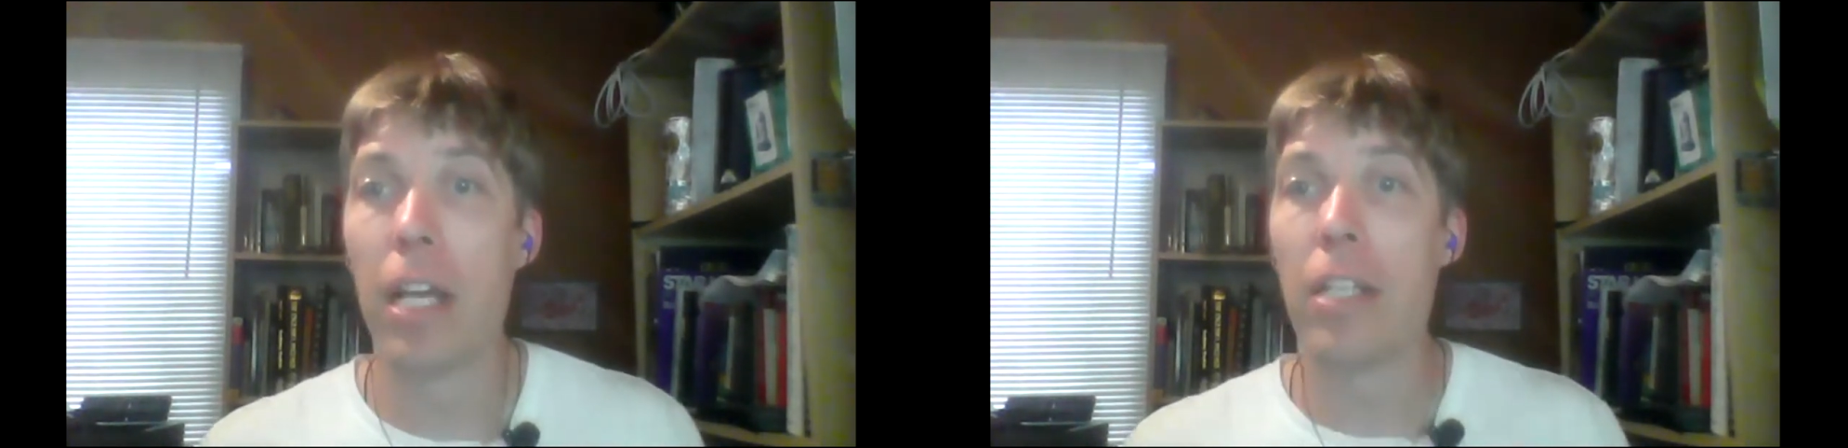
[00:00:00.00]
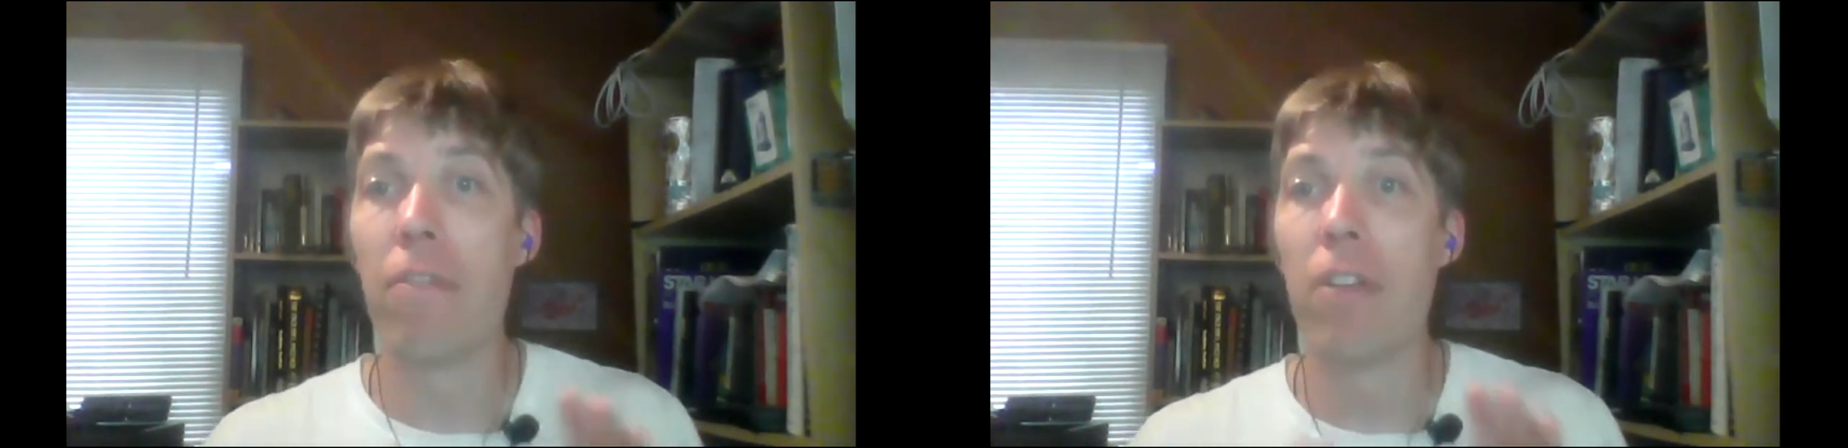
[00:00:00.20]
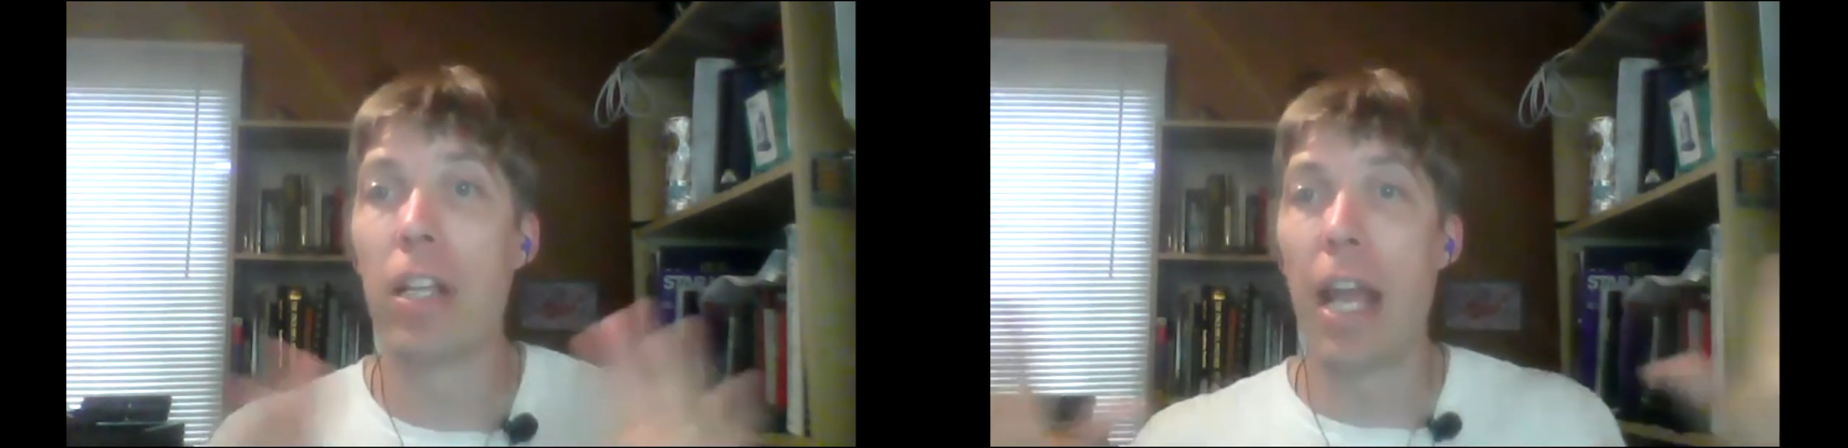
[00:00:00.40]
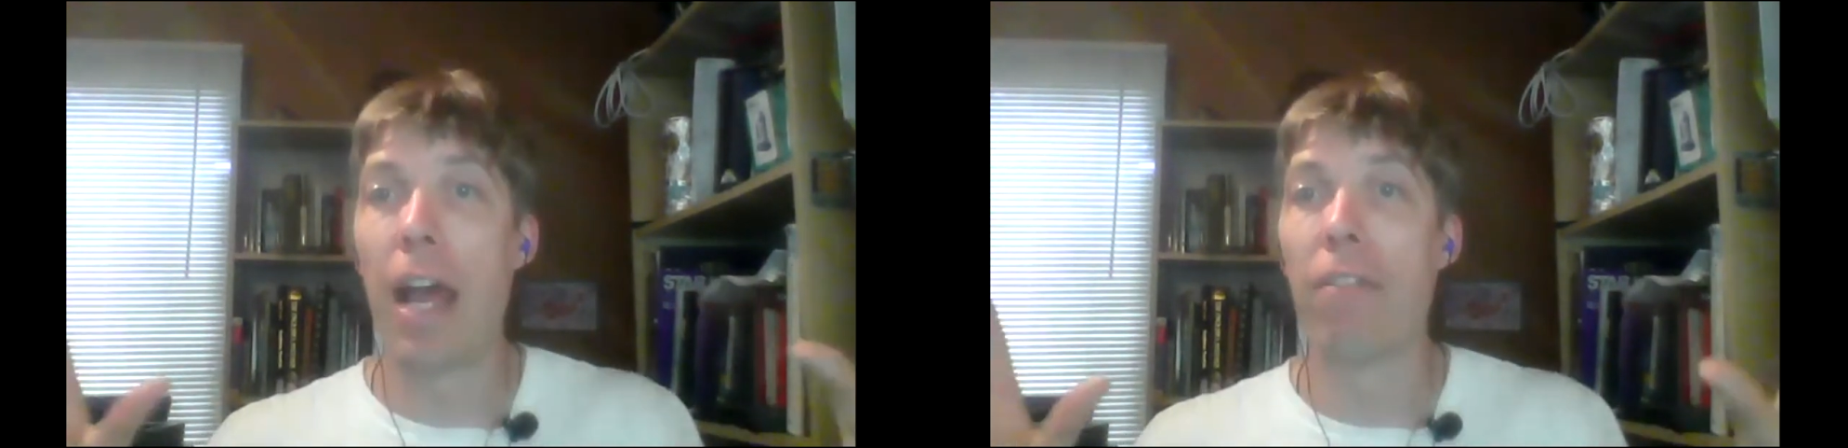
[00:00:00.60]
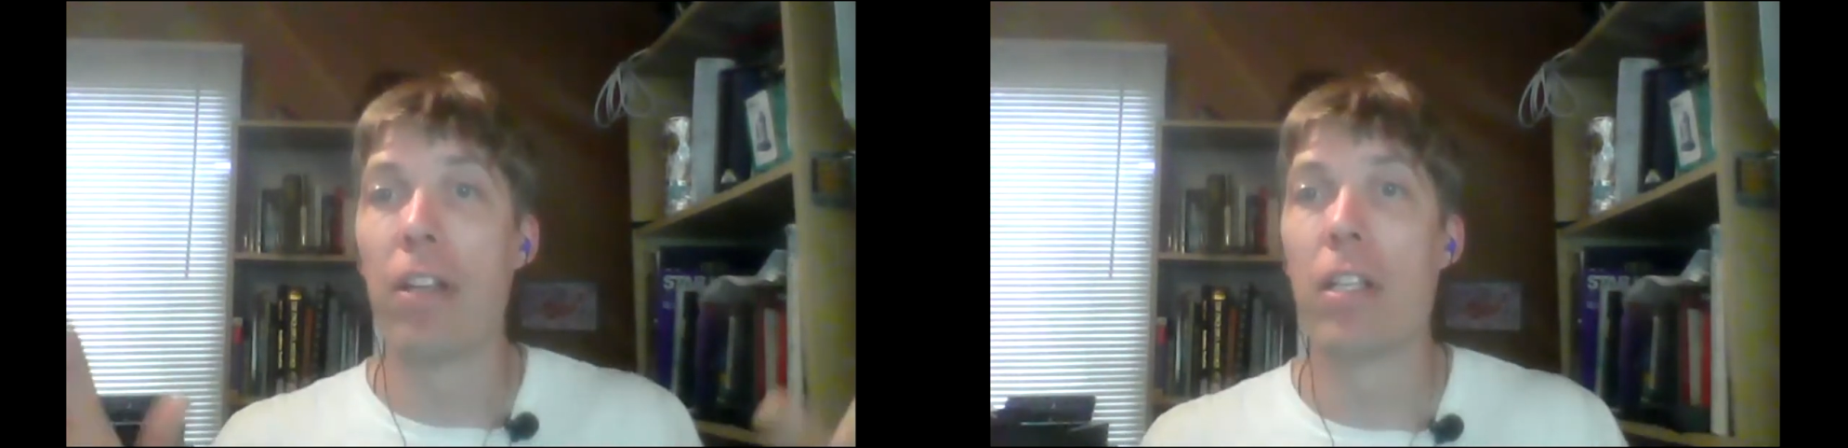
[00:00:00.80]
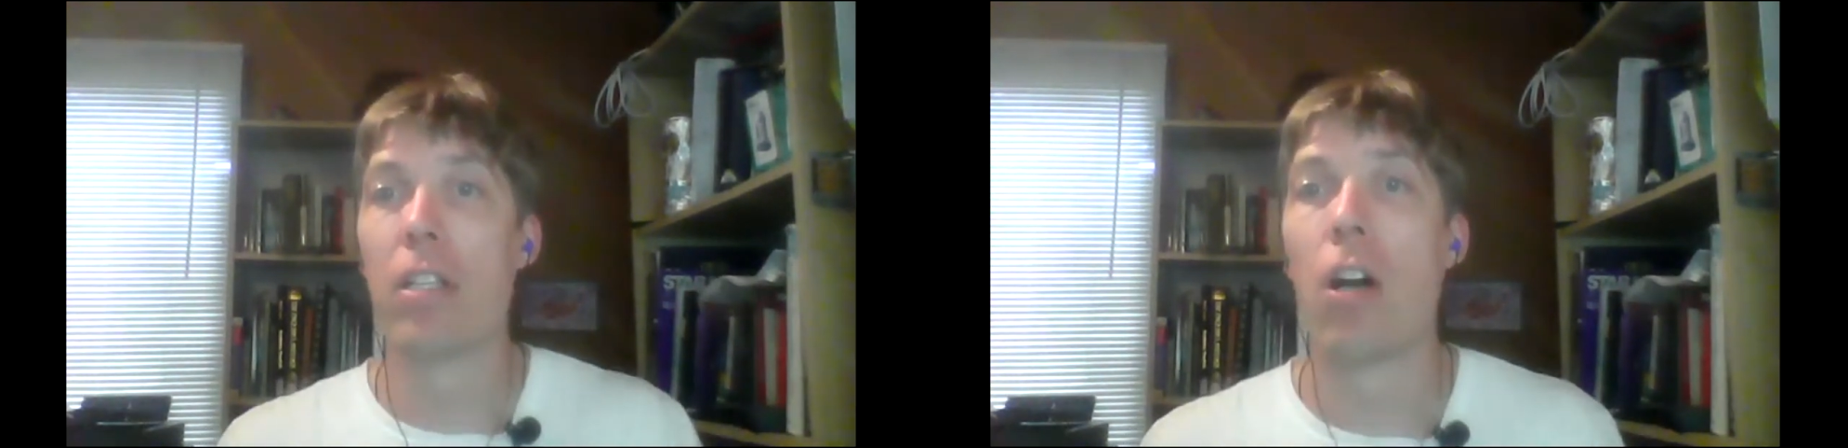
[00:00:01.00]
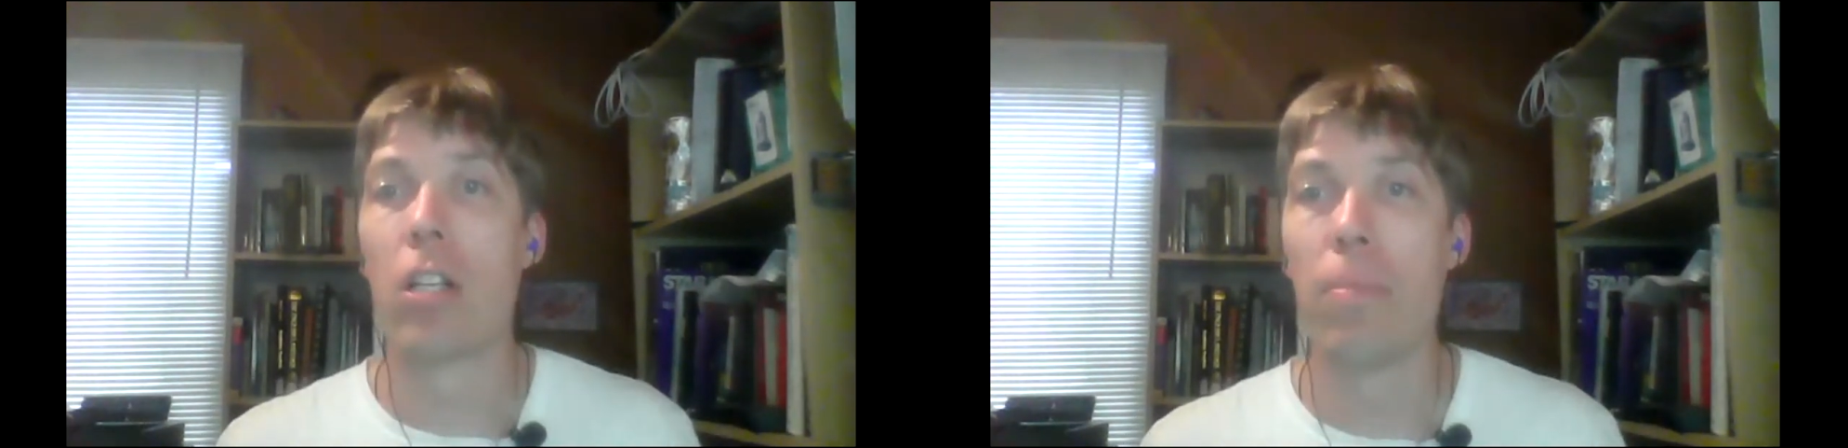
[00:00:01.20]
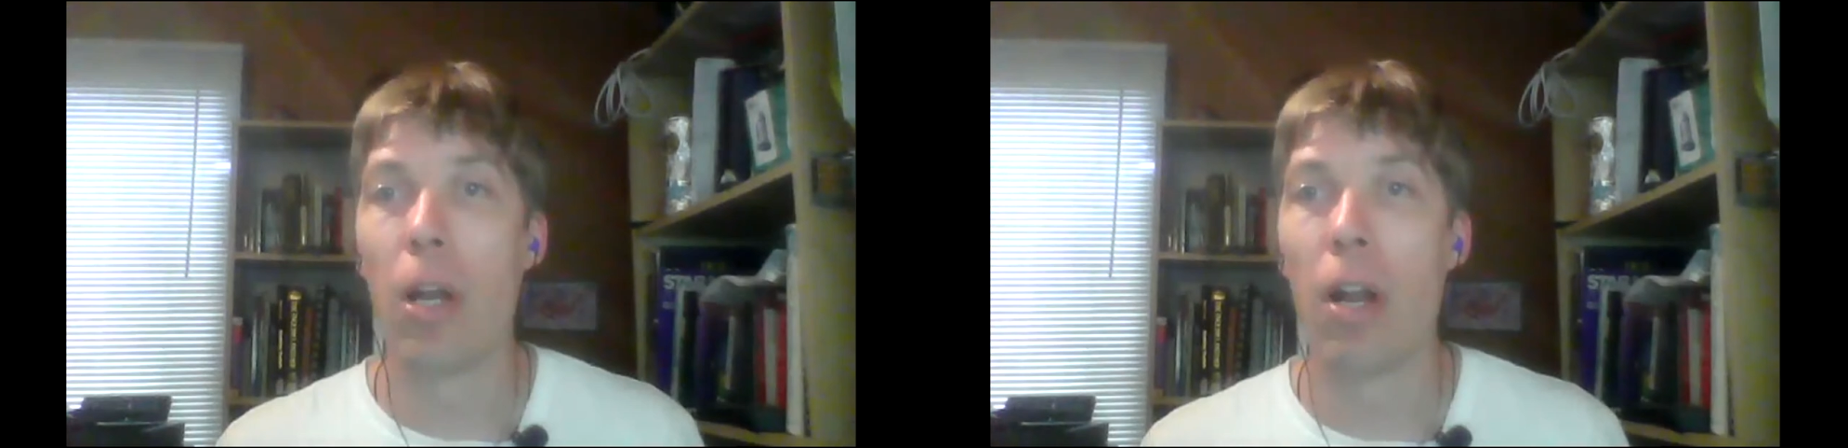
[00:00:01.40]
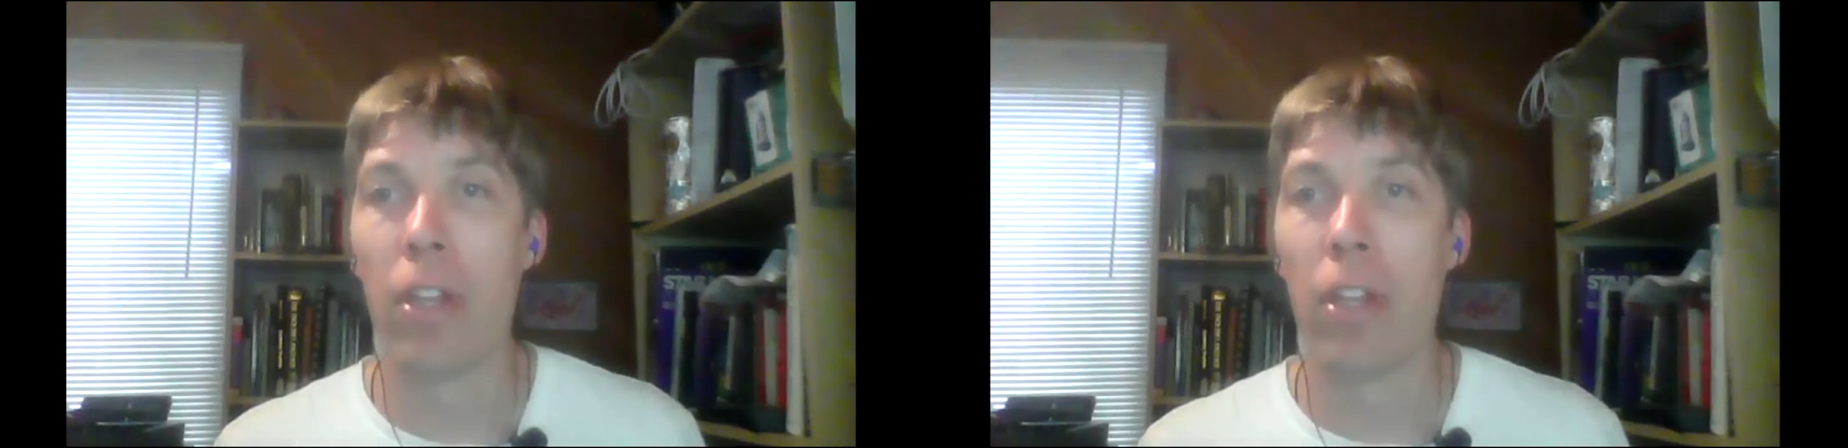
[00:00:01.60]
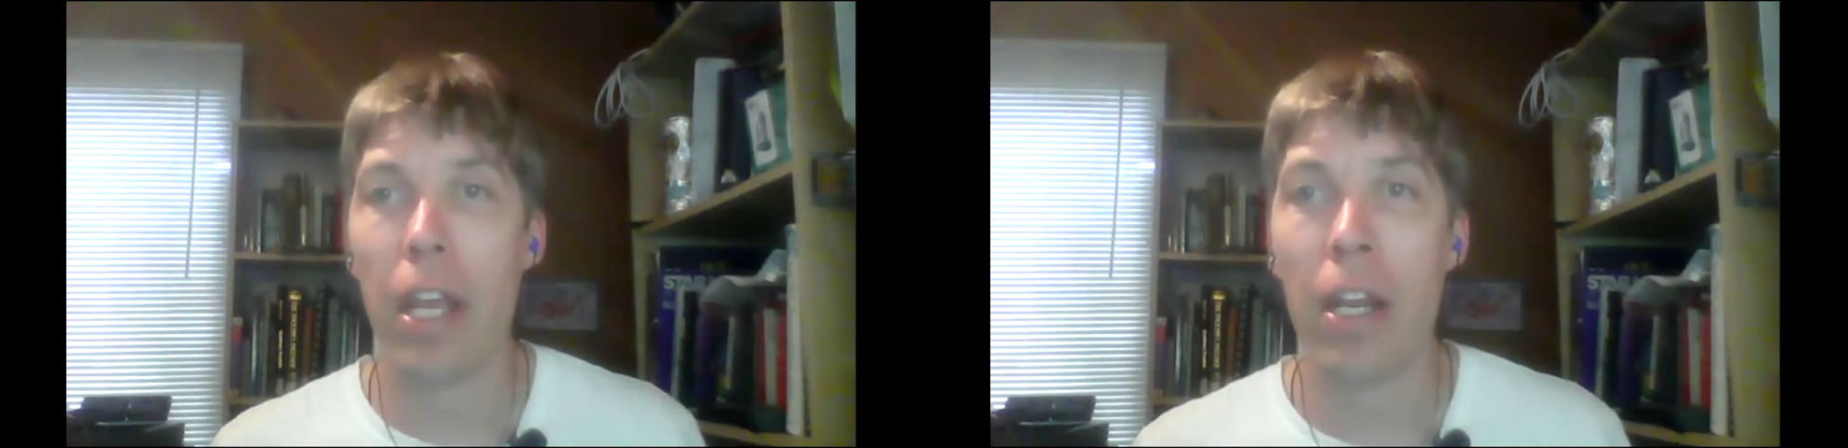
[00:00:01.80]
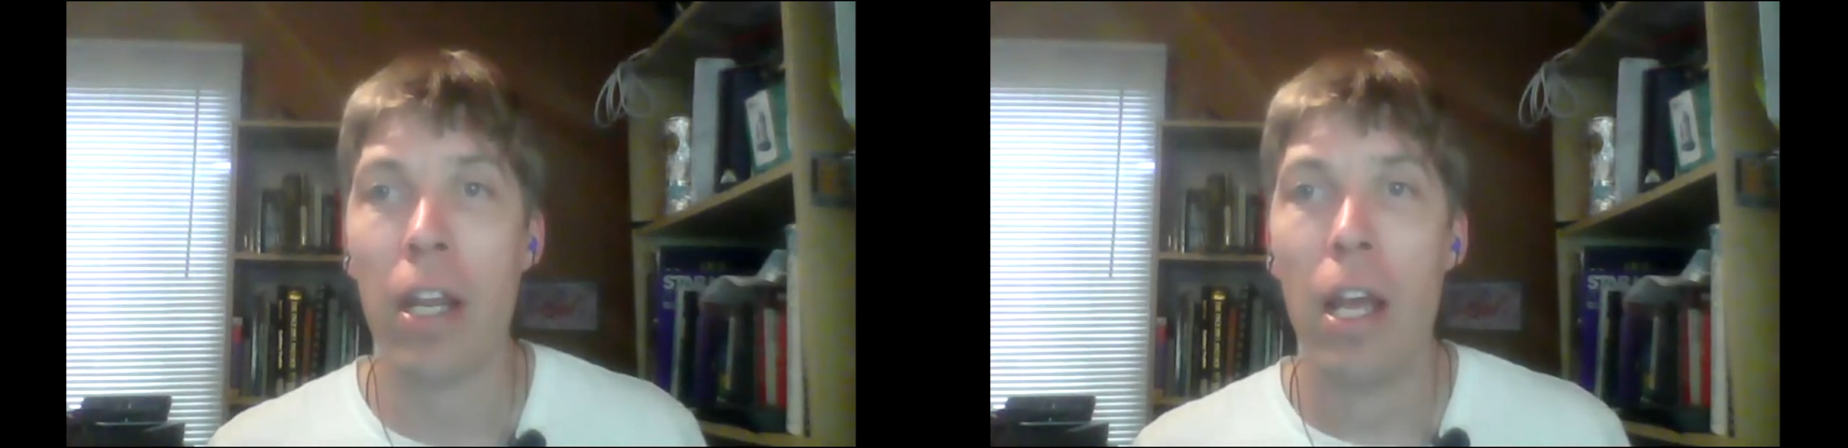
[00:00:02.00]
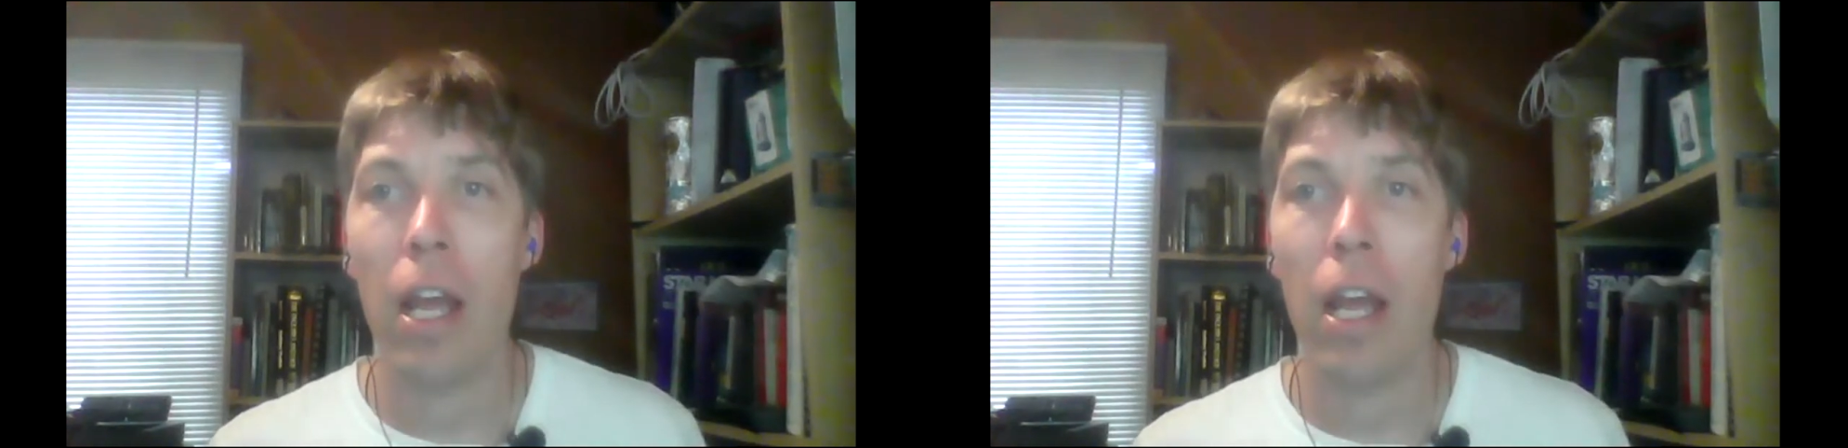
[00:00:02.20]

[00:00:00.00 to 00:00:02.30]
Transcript: I definitely haven't talked about everything.